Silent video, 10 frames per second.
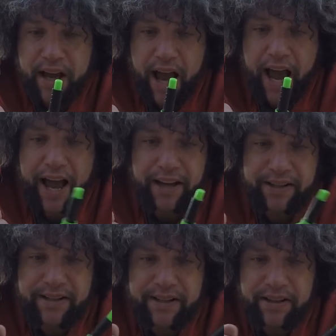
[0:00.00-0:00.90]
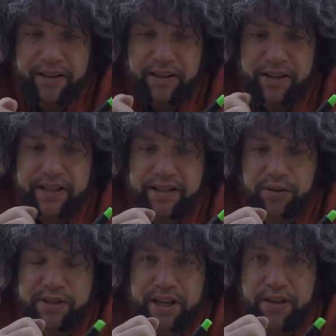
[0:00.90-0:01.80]
and these
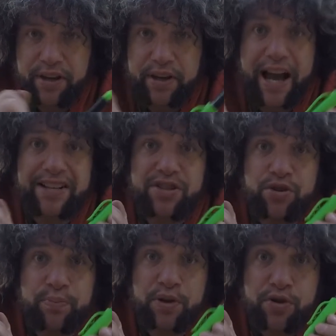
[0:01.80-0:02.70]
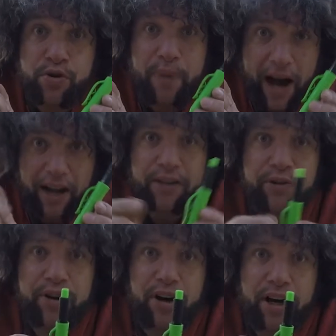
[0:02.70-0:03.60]
little teeth here are super duper
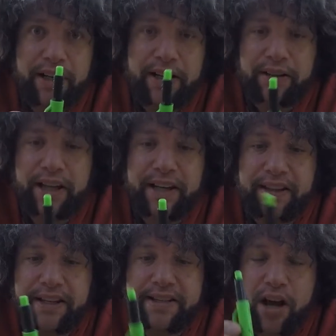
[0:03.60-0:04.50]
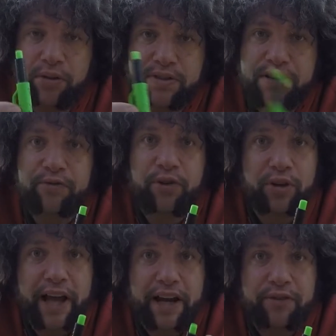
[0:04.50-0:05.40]
for not letting this holster
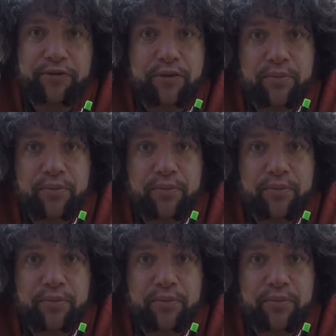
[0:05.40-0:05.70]
fall out of